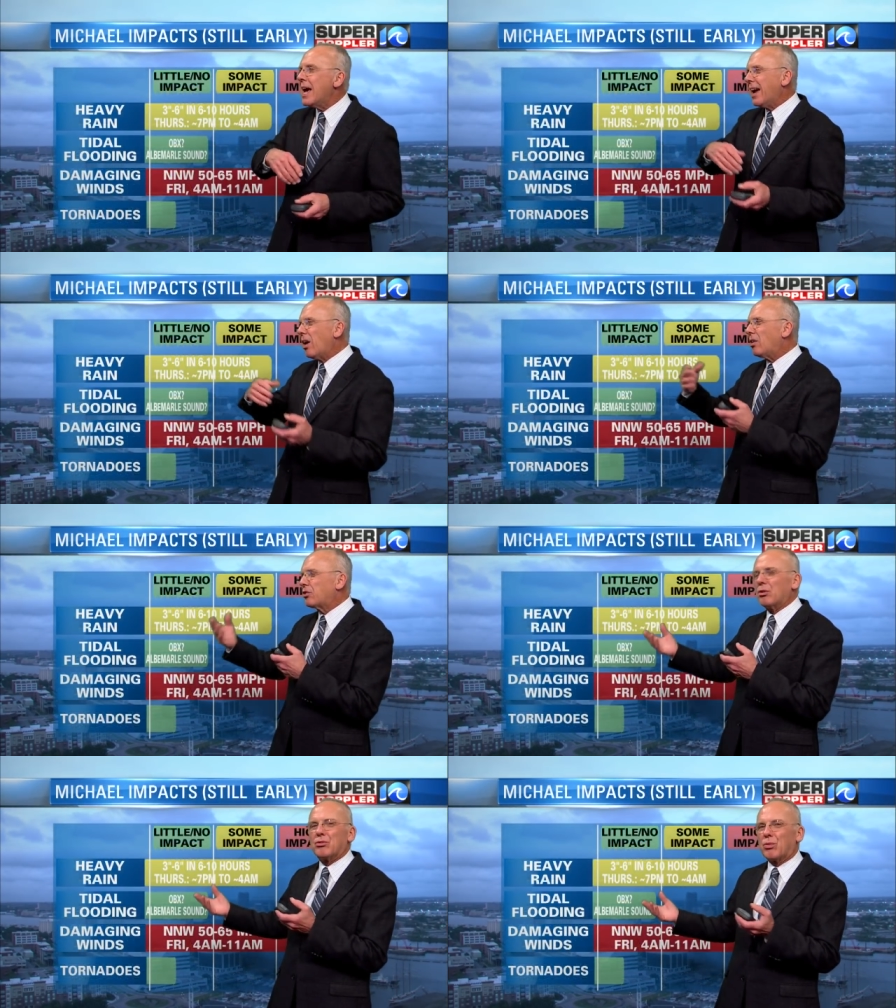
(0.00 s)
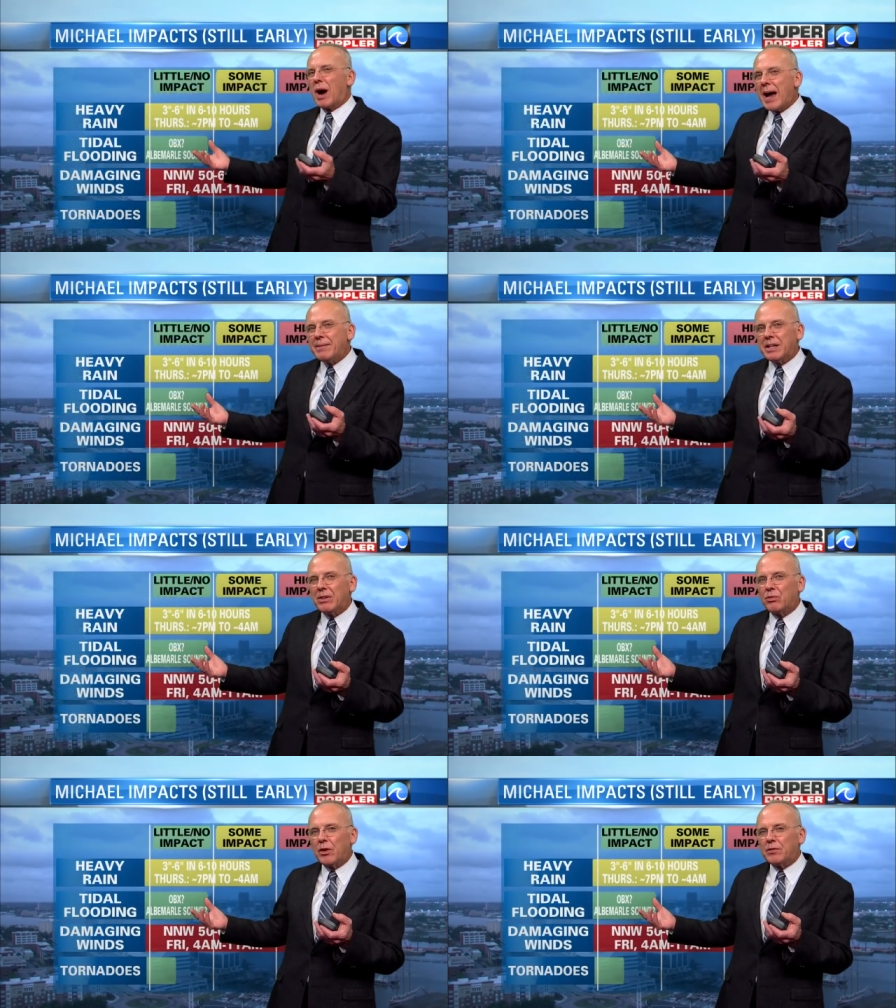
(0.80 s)
And also driving
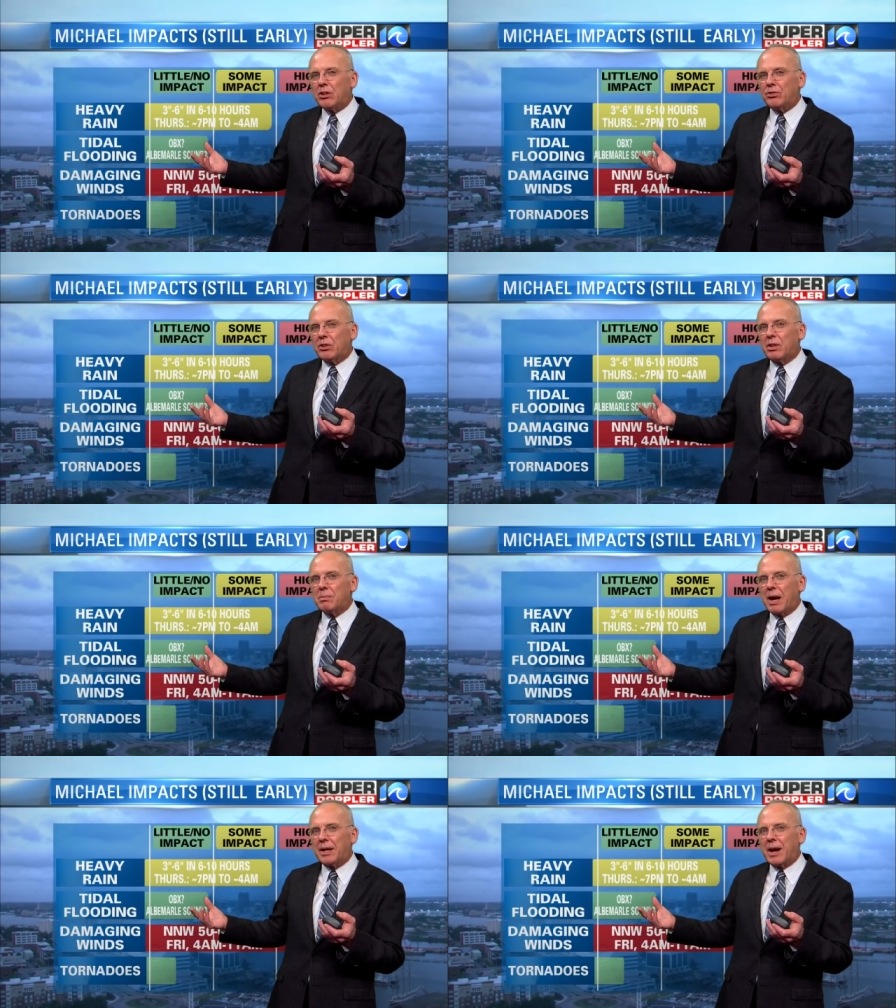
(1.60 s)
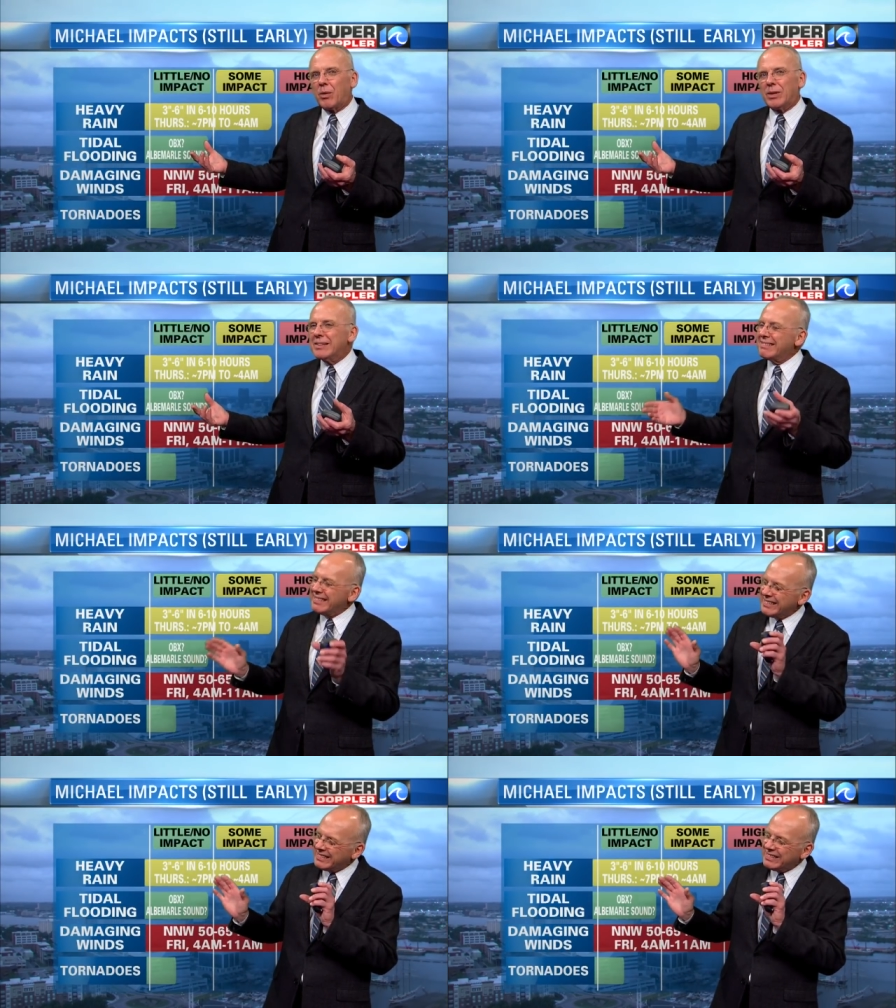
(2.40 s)
in 50, 60 mile an hour winds,
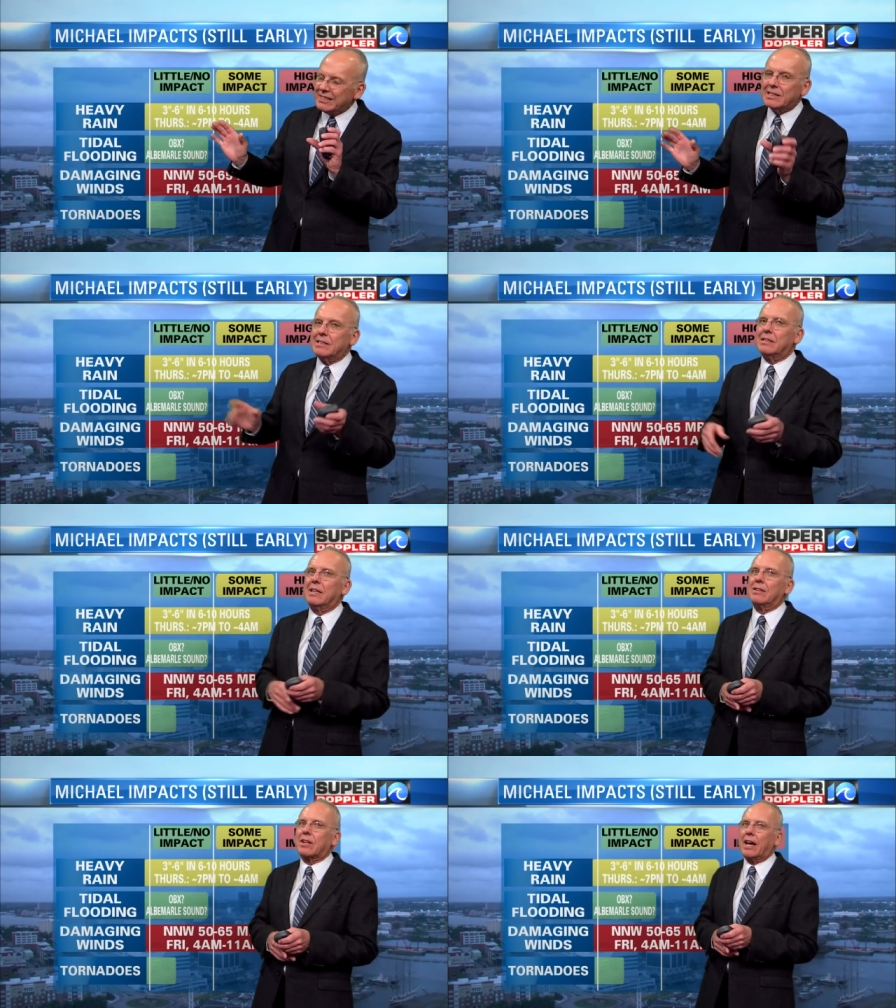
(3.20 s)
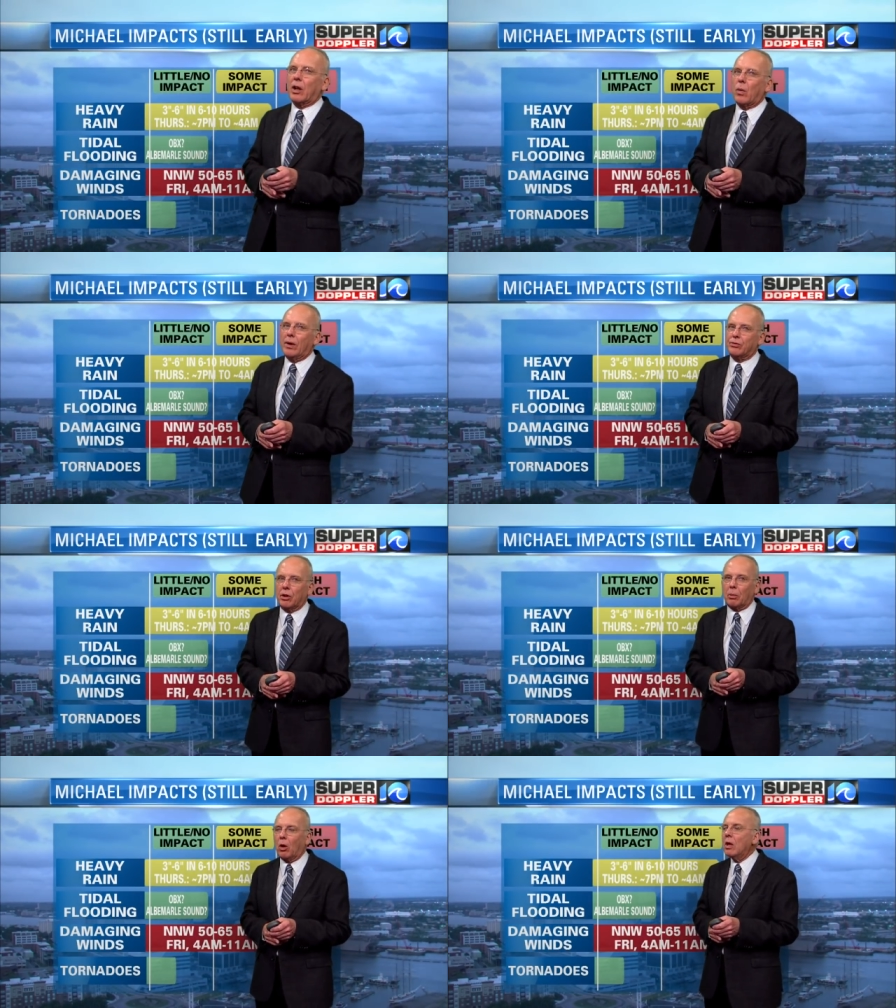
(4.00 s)
eh, that's kind of
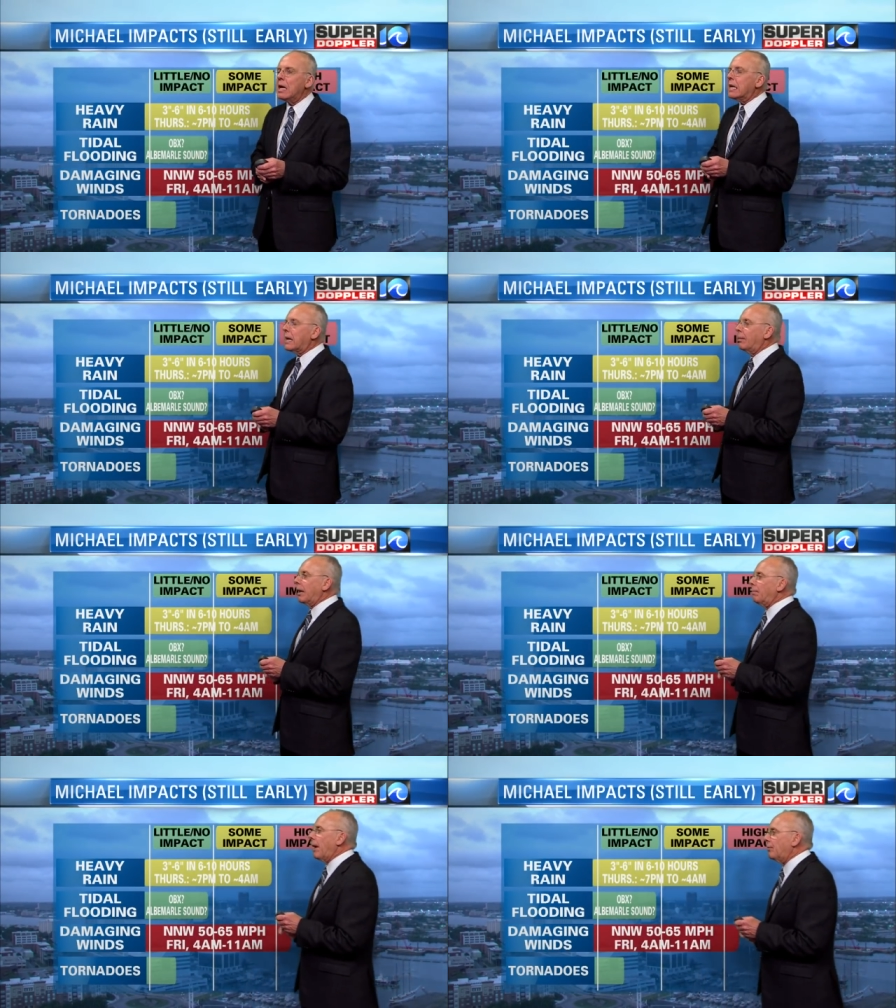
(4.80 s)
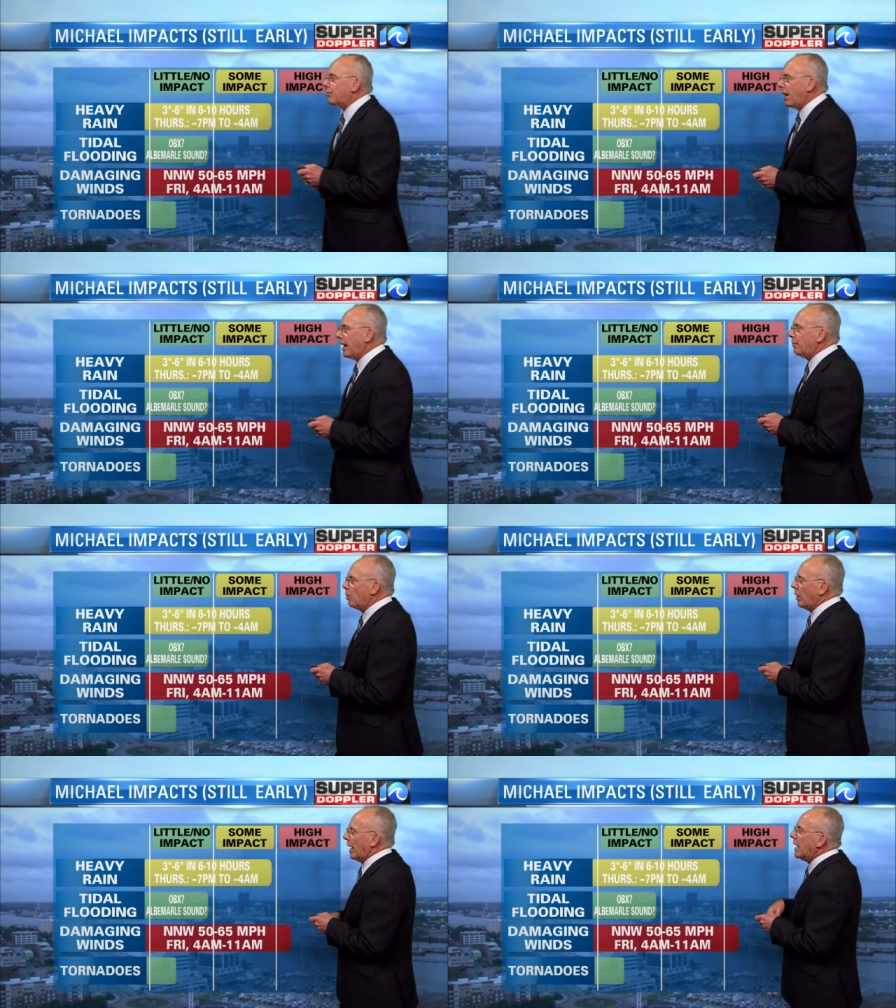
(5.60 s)
questionable coming up on Friday
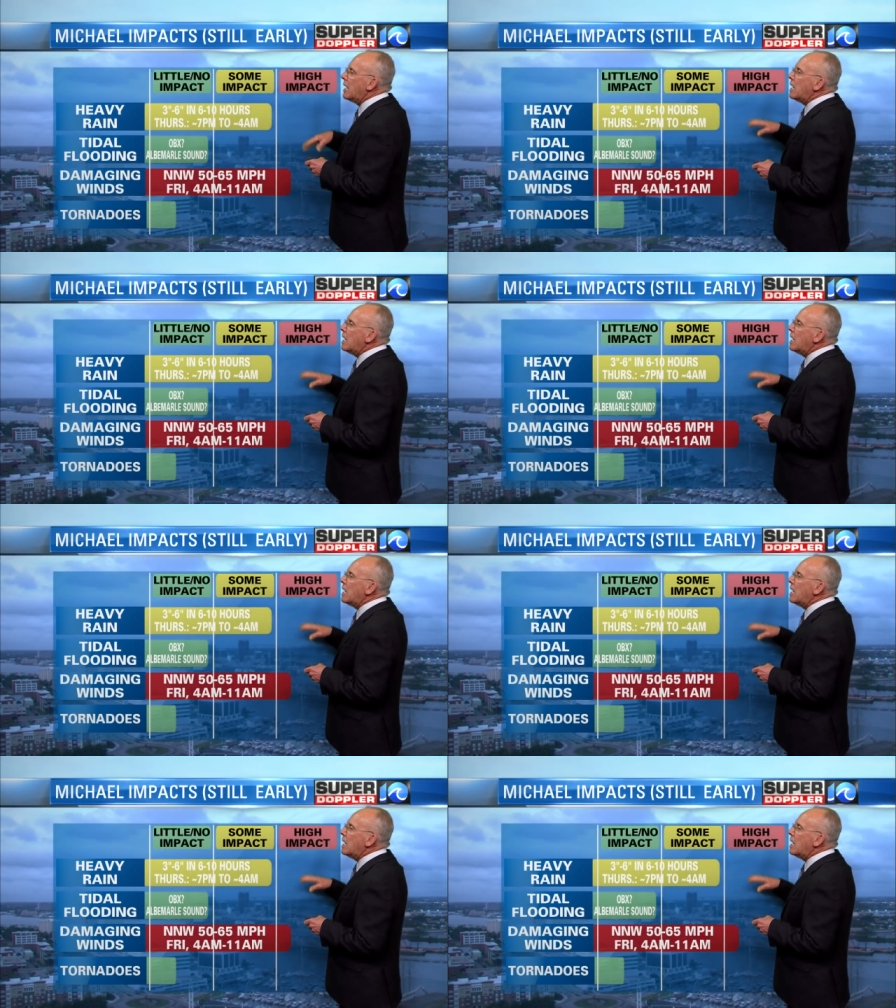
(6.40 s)
morning.